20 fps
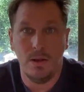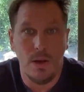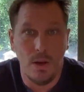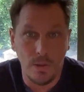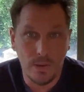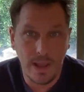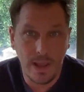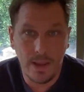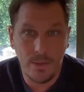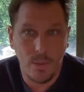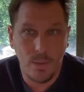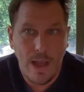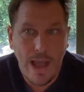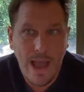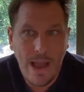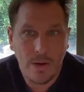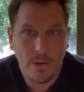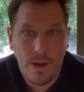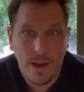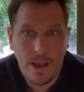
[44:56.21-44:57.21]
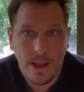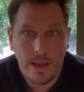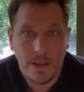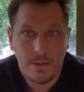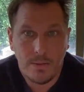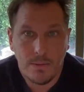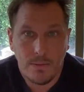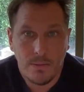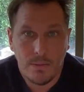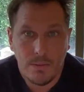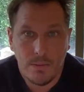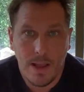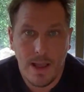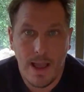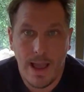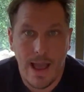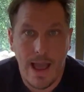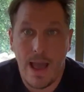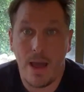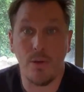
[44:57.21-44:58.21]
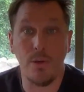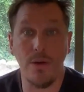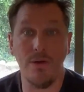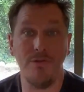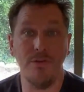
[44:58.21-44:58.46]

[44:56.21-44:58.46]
Okay, well, how do I